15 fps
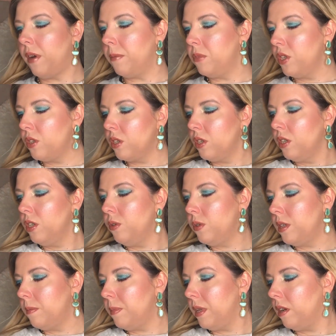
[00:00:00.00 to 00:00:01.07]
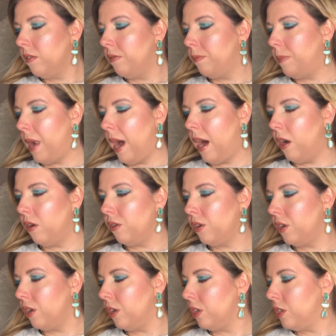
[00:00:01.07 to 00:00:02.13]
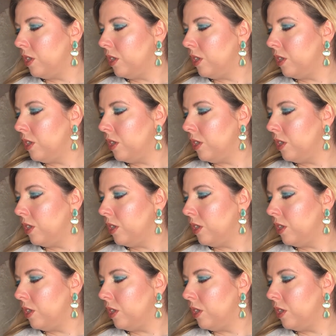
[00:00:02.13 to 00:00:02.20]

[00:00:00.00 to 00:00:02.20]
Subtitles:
I'm just gonna use a bit of powder